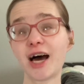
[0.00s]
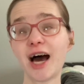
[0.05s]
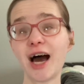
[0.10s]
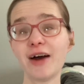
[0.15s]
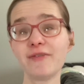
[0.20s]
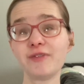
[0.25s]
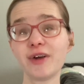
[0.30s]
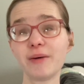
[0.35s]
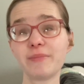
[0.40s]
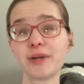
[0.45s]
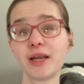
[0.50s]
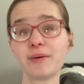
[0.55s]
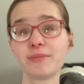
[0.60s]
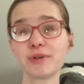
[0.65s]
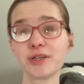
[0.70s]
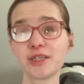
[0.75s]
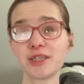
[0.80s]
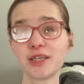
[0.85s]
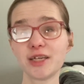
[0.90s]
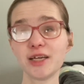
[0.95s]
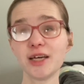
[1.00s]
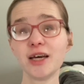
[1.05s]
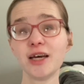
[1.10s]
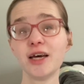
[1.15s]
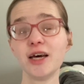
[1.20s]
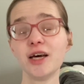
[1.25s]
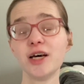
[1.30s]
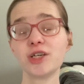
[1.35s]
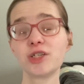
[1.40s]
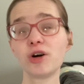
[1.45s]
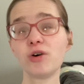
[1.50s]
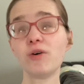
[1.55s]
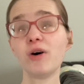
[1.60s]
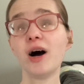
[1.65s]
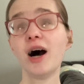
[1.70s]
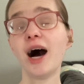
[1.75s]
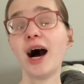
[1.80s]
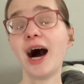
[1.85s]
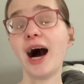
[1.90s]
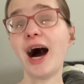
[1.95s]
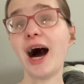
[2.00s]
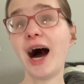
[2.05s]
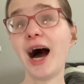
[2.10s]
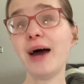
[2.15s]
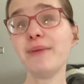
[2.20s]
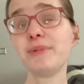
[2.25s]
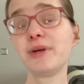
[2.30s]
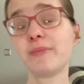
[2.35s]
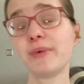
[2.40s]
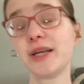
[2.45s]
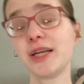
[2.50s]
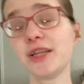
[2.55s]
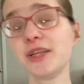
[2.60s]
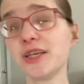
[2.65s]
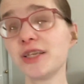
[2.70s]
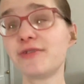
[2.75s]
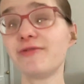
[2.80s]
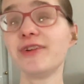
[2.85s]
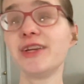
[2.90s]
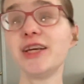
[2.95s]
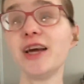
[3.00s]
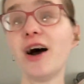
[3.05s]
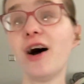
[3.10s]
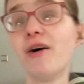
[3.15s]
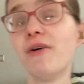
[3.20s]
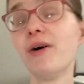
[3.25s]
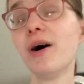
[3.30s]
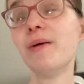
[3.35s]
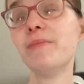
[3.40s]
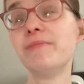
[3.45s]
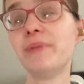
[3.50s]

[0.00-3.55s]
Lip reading: I've not been able to see. So I'm getting ready to end this video,